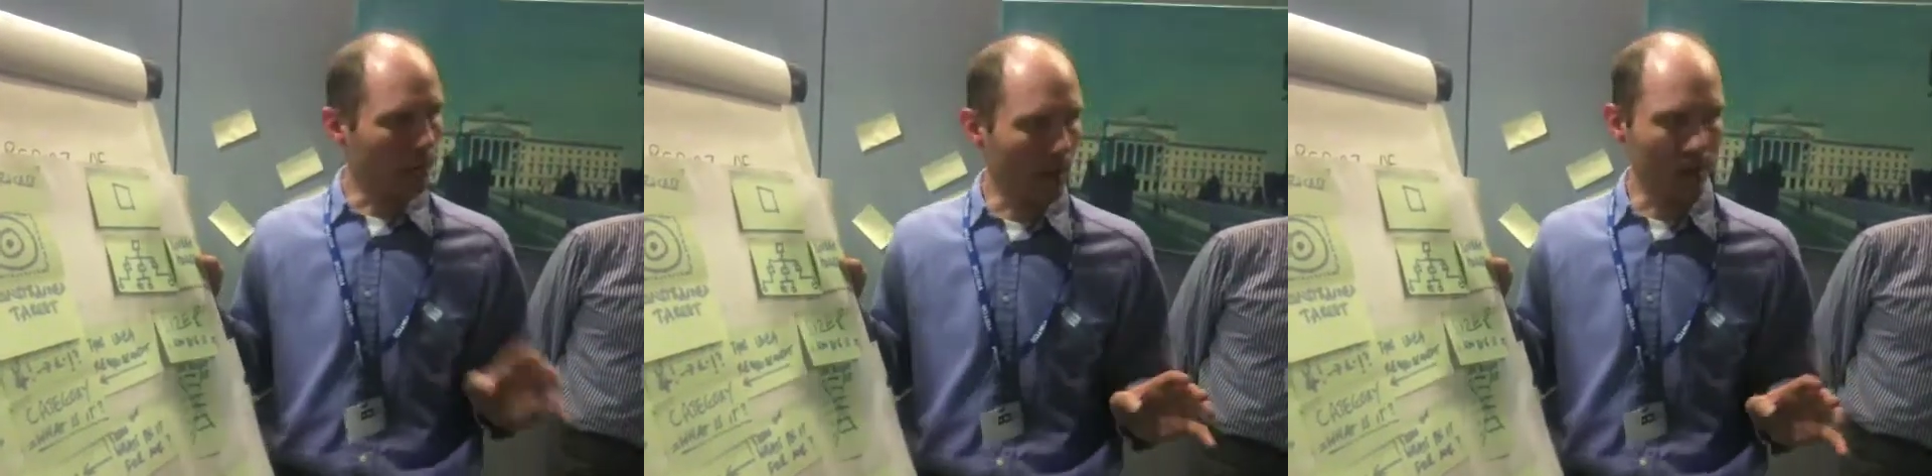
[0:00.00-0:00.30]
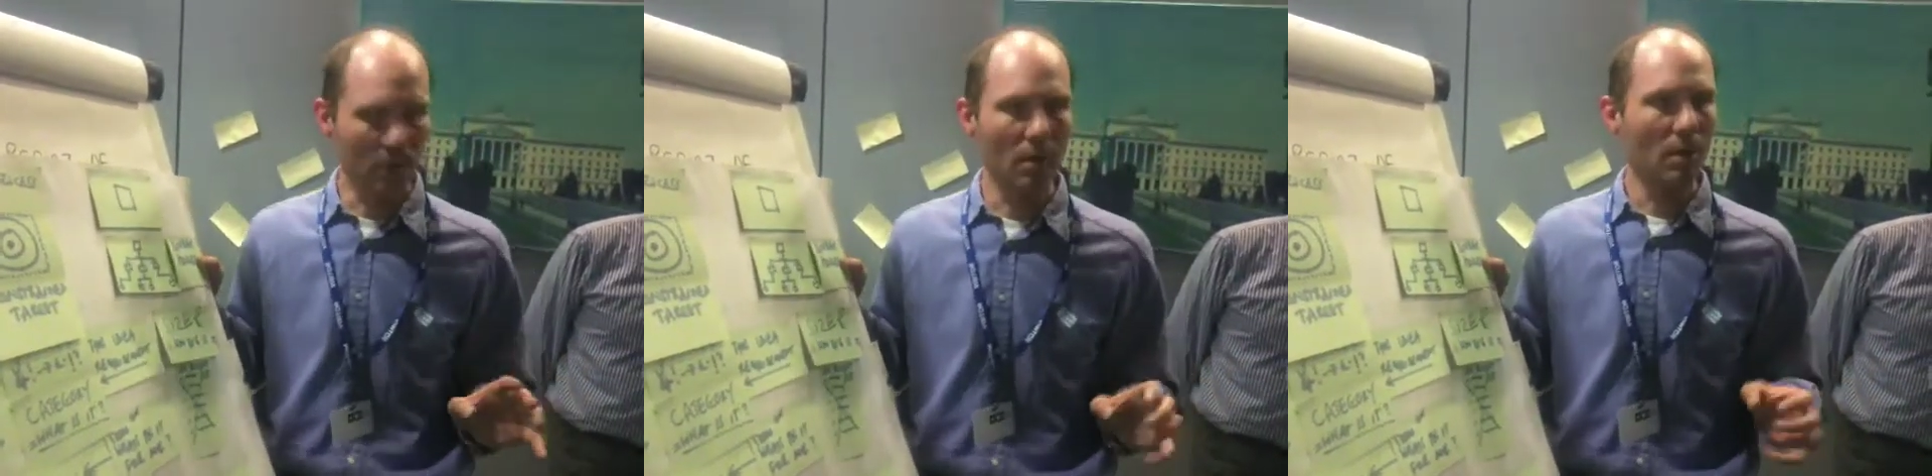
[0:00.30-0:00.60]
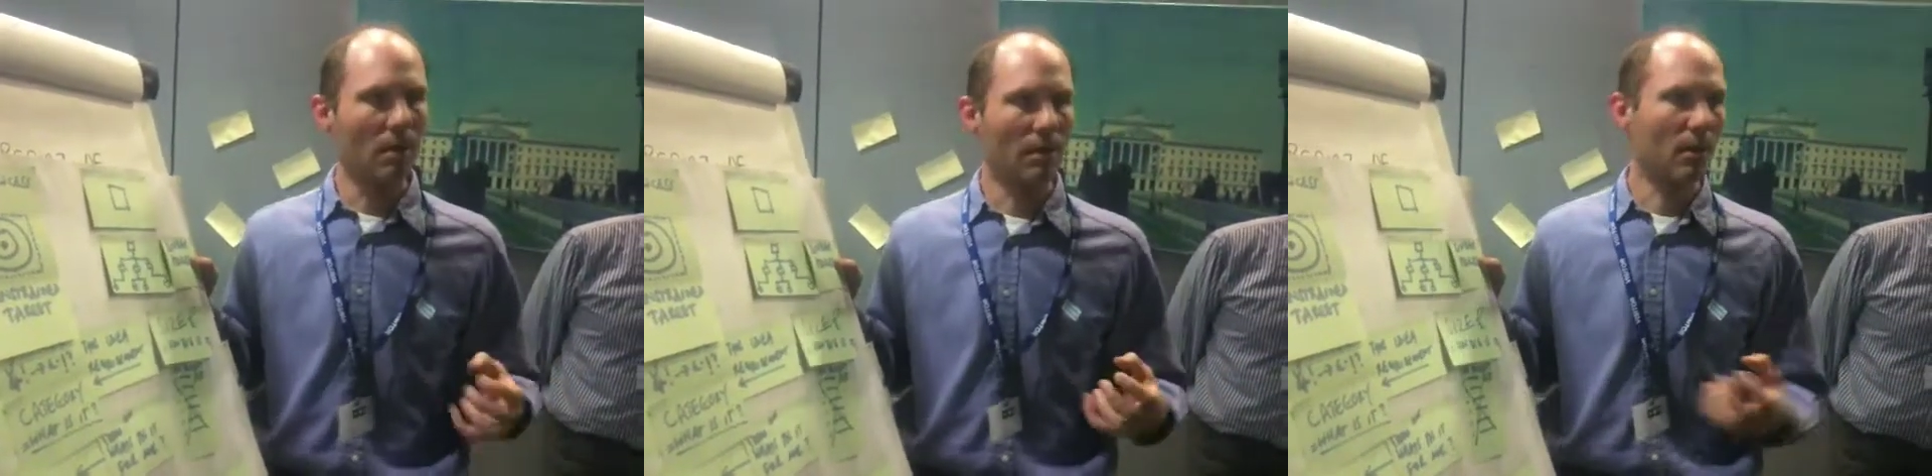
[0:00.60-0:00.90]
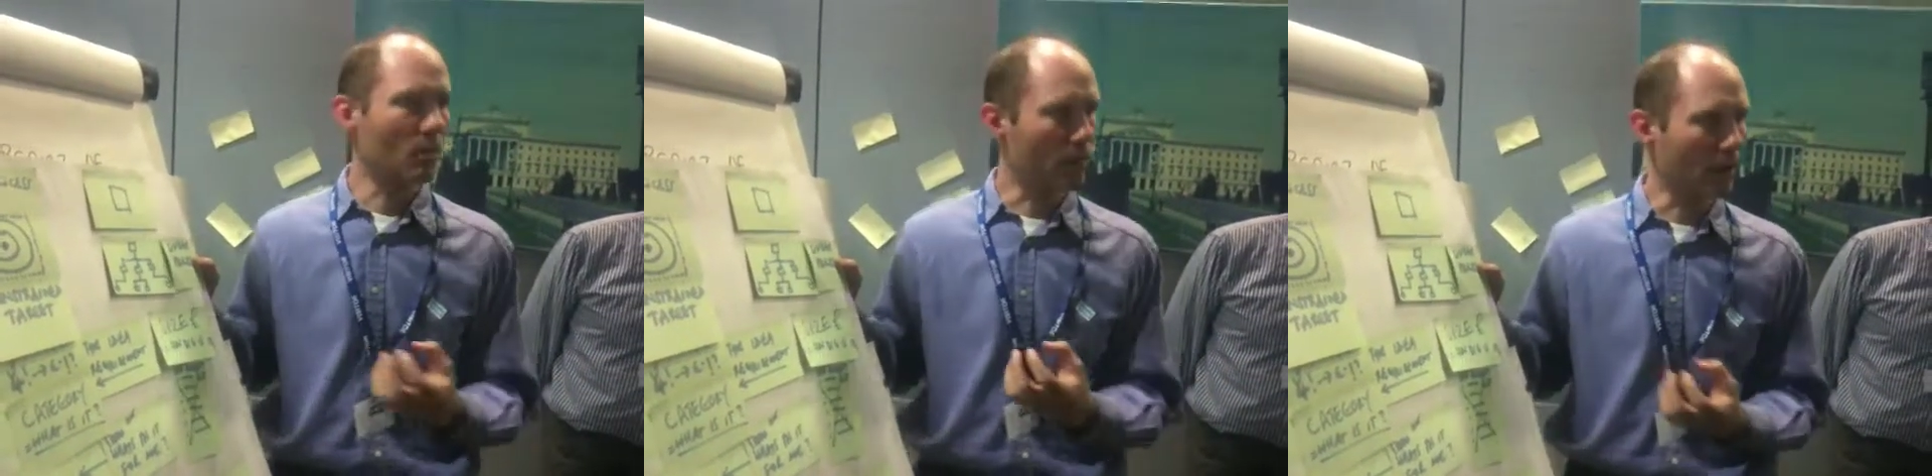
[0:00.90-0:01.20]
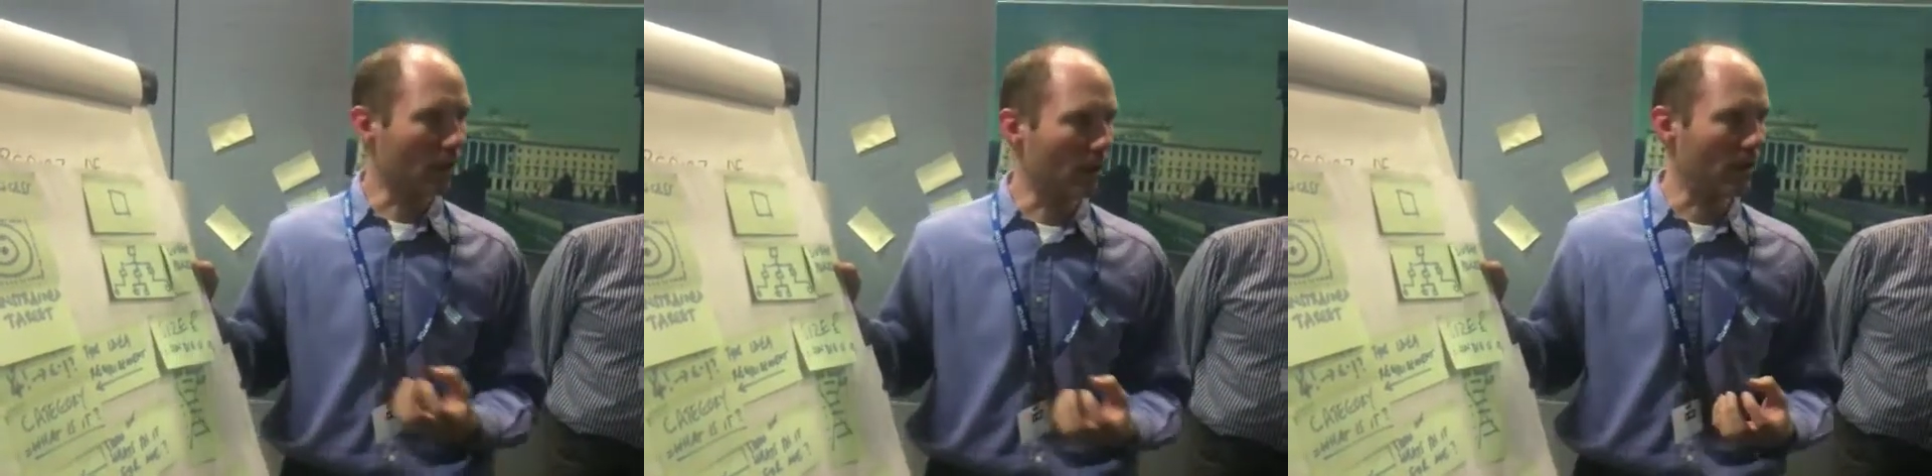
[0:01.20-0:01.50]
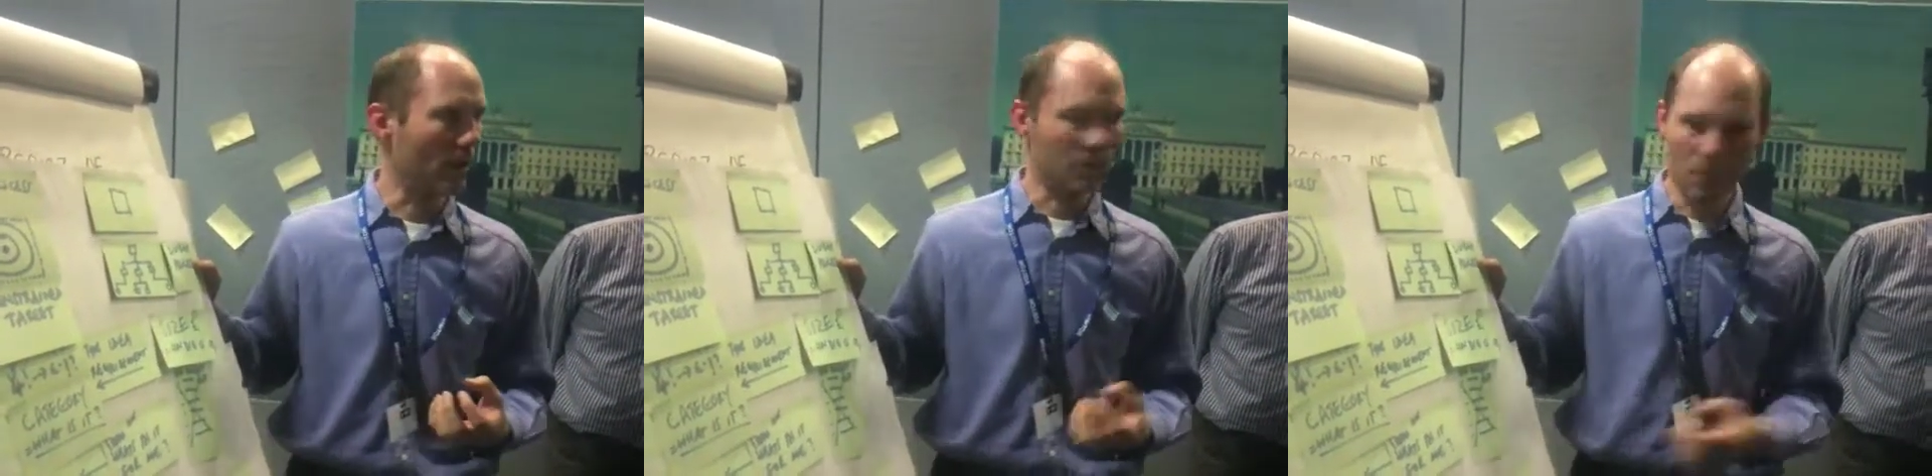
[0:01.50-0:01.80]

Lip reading: whatever, they don't think like that.